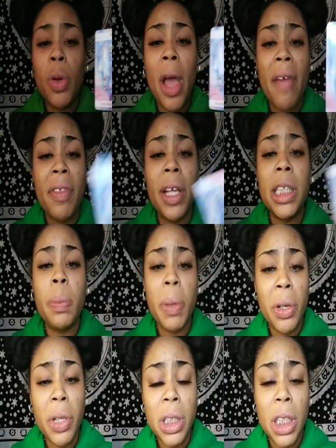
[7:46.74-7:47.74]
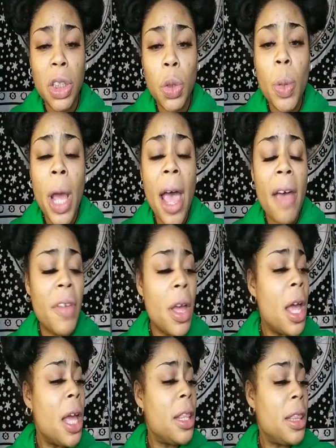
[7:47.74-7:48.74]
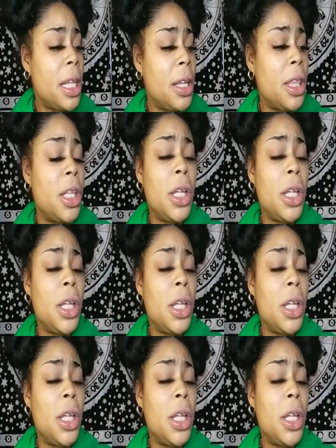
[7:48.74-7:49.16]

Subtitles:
have the experiences. You have the